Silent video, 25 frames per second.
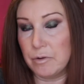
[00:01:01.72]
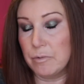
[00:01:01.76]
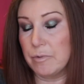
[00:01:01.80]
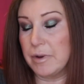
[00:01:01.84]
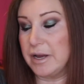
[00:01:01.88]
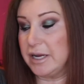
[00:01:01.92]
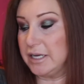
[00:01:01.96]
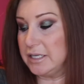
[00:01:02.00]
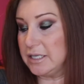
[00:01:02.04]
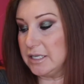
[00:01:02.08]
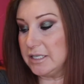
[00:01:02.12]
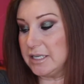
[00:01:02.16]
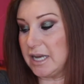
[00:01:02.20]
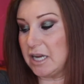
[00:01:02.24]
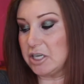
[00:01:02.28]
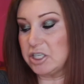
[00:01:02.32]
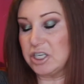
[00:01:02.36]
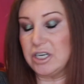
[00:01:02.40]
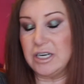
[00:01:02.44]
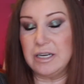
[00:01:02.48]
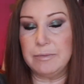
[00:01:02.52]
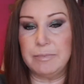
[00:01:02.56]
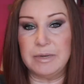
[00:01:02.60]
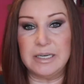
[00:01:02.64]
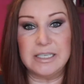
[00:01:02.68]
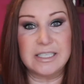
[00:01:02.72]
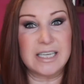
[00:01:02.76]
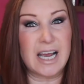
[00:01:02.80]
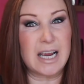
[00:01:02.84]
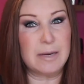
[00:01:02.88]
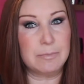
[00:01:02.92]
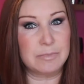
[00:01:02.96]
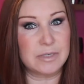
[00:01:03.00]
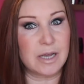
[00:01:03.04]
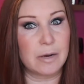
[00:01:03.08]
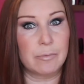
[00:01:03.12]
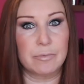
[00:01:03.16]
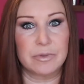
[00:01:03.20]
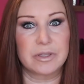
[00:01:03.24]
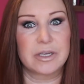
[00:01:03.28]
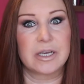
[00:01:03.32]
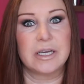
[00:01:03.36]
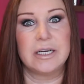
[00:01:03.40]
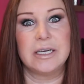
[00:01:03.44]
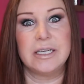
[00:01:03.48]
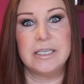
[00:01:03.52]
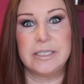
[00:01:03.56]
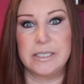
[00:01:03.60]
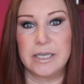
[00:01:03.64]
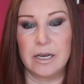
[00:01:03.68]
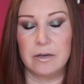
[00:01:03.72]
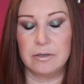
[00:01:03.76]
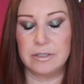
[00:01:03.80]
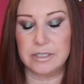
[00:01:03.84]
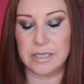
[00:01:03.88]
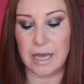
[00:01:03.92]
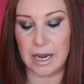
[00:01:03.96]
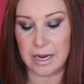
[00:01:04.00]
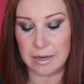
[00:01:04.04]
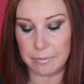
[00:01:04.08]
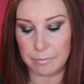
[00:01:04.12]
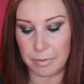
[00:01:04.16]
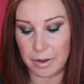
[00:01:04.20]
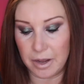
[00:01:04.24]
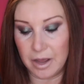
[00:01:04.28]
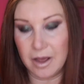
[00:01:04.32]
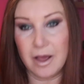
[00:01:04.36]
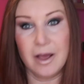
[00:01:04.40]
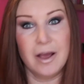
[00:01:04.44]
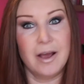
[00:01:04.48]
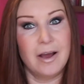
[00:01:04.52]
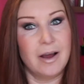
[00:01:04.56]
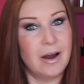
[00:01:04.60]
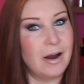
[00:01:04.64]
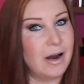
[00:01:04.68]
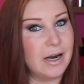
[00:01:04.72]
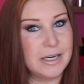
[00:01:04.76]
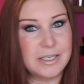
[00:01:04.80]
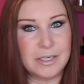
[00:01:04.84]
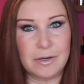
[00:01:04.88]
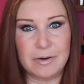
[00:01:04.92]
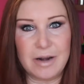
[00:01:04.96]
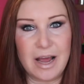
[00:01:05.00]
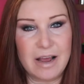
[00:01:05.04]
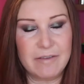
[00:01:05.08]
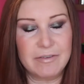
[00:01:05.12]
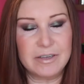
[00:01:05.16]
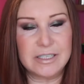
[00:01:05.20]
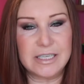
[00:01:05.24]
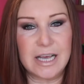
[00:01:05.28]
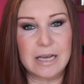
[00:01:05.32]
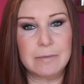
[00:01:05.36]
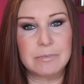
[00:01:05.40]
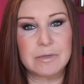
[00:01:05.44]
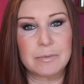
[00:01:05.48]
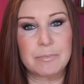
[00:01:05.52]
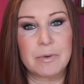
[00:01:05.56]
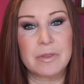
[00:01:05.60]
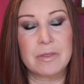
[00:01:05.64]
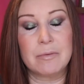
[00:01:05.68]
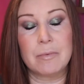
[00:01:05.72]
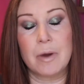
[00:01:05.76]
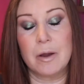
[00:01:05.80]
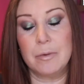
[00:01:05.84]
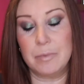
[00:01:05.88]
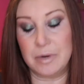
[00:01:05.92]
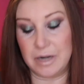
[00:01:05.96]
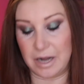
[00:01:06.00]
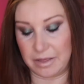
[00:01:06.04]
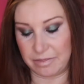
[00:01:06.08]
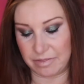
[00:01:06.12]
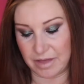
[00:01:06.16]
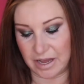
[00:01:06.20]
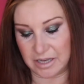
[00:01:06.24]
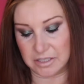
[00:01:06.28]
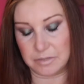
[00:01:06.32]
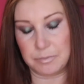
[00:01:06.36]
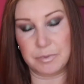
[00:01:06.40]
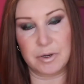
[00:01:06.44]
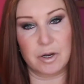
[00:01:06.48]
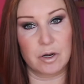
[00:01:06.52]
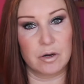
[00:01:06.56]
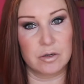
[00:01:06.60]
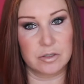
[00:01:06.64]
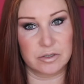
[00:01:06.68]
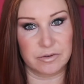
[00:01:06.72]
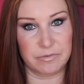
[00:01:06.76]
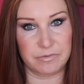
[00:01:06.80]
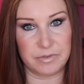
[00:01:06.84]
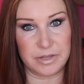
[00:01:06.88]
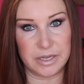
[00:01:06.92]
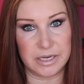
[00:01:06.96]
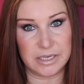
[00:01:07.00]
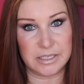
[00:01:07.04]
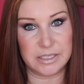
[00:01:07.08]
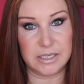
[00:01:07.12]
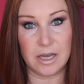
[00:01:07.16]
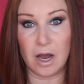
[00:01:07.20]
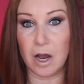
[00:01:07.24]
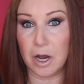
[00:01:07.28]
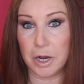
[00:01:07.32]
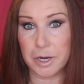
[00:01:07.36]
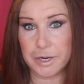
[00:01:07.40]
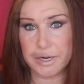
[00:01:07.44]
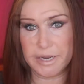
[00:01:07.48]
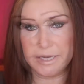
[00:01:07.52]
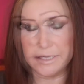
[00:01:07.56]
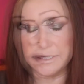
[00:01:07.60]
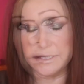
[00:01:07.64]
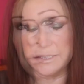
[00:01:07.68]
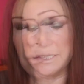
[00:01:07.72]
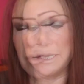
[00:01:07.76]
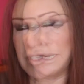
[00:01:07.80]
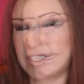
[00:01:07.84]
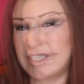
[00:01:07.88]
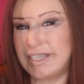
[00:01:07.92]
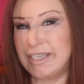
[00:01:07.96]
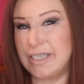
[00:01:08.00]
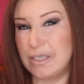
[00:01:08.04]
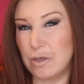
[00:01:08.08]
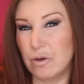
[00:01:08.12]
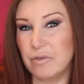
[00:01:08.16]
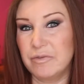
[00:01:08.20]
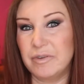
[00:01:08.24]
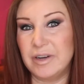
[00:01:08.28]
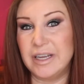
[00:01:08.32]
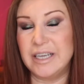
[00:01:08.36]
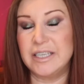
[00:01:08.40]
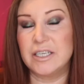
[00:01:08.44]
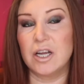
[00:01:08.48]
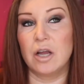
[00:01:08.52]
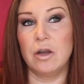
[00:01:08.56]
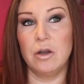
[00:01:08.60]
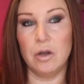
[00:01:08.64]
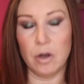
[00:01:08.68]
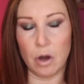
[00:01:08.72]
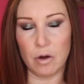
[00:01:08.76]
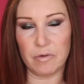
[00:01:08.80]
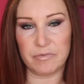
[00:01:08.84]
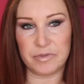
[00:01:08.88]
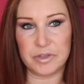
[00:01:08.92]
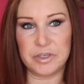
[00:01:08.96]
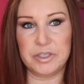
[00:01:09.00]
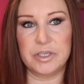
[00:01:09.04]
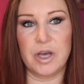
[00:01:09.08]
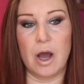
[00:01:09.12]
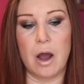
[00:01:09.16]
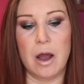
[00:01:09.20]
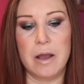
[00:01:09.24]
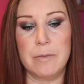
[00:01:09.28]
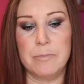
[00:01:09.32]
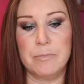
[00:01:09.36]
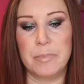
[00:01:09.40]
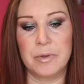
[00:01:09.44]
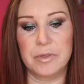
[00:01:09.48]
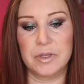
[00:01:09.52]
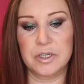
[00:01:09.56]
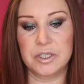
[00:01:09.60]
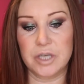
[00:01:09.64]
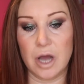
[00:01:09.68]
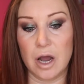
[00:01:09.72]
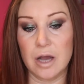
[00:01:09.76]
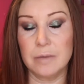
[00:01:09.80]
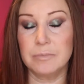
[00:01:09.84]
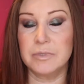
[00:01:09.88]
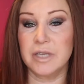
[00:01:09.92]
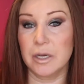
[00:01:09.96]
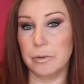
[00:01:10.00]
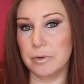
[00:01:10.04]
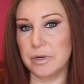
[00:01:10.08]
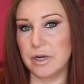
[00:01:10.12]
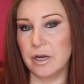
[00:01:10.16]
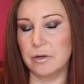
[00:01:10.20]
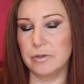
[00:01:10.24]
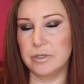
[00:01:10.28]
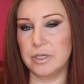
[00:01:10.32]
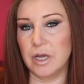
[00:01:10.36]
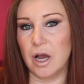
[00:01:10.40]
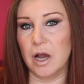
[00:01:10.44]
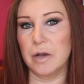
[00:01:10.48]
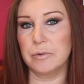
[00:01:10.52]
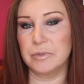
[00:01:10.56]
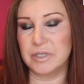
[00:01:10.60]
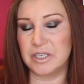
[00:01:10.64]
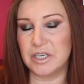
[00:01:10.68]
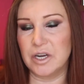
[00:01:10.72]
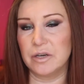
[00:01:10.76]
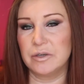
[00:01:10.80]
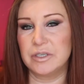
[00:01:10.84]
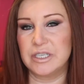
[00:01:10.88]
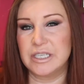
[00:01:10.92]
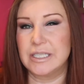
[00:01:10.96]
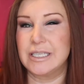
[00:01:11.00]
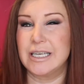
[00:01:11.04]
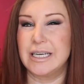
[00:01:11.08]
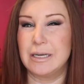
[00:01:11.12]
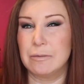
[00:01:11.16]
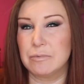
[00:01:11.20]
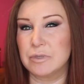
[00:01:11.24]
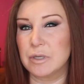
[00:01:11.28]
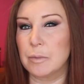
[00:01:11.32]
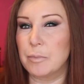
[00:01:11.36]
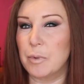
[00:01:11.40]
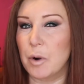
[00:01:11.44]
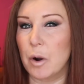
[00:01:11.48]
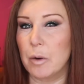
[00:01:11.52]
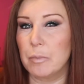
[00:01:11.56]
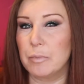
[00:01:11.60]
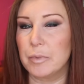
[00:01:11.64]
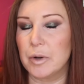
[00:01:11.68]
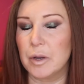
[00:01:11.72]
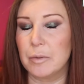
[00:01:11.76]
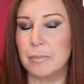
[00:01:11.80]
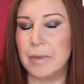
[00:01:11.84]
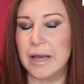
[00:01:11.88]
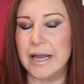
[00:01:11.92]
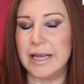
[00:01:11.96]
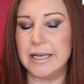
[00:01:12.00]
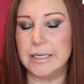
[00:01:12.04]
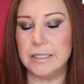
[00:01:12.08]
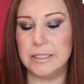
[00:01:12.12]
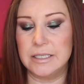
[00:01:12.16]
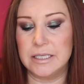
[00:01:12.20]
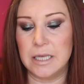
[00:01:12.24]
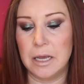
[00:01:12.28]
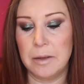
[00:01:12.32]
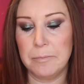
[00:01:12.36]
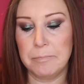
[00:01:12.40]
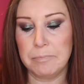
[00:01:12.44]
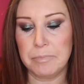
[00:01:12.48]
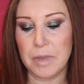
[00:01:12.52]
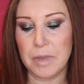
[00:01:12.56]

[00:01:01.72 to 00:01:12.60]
few weeks has actually been taped up with kinesio tape. I don't have it taped up in the moment, and that's because of this harness. My Watson is off lead a lot of the time, but the times I was noticing it was a problem is,